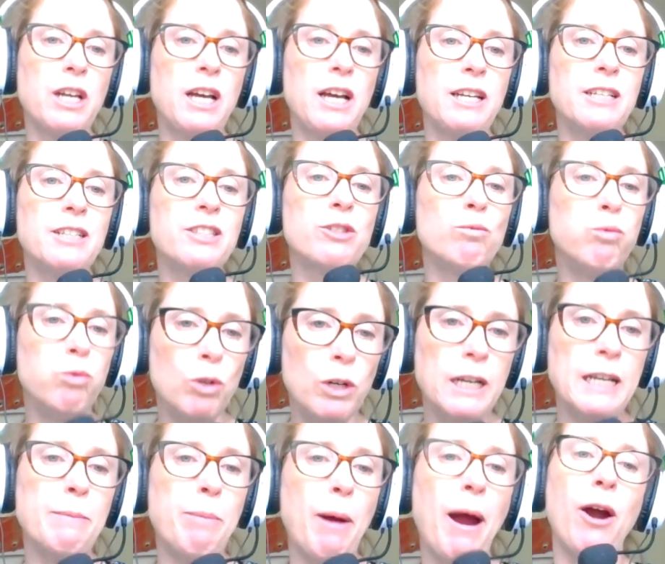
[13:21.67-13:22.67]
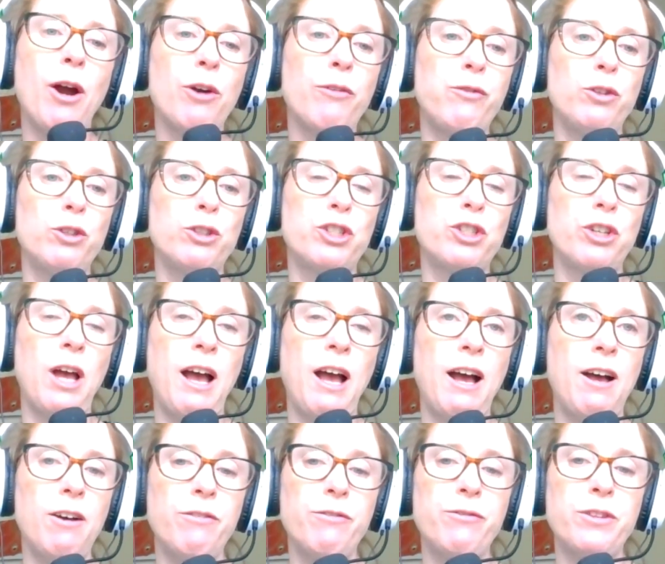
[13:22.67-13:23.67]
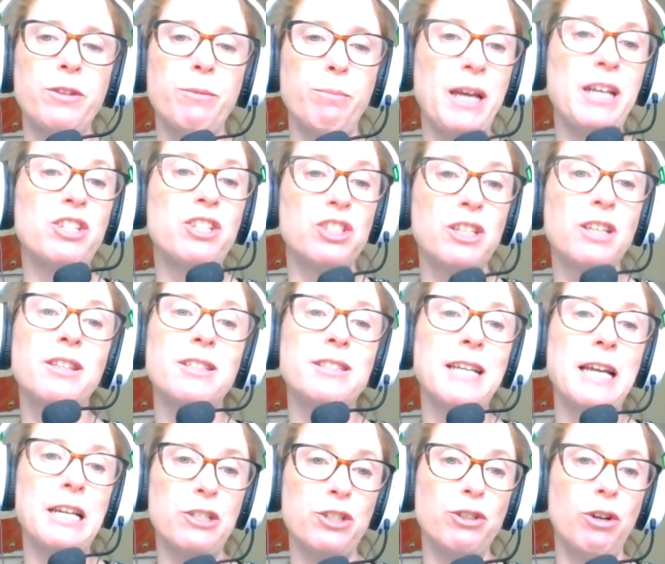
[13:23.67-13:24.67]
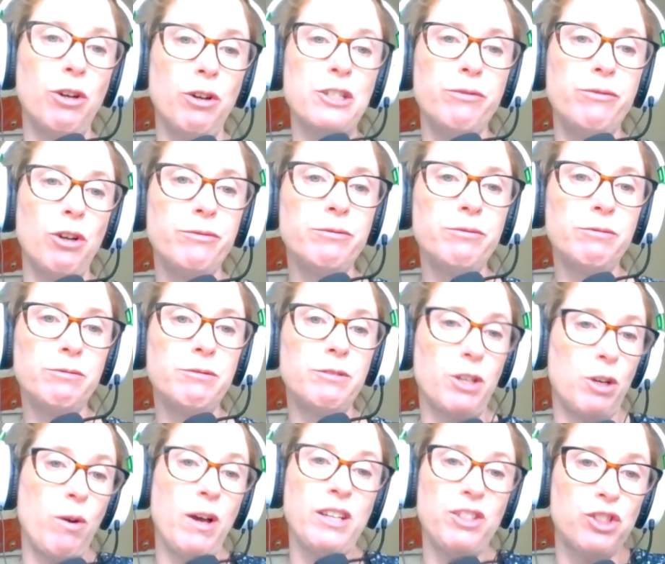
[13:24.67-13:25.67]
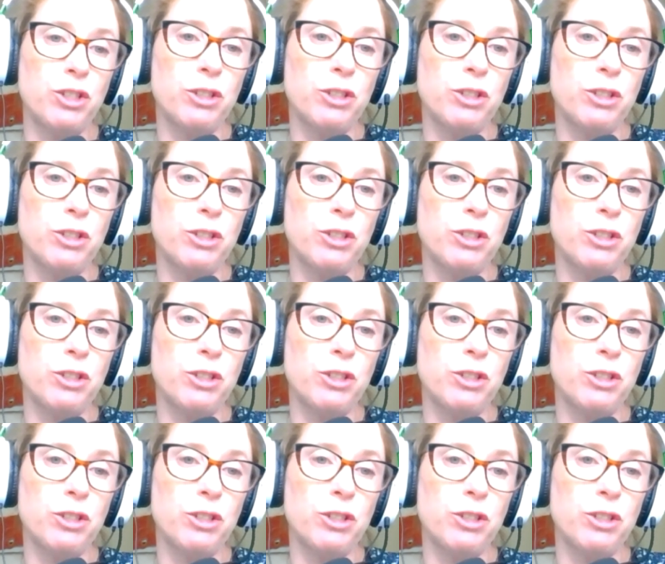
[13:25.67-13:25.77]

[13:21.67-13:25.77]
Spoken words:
And it's really powerful to have the patient at the center of the question,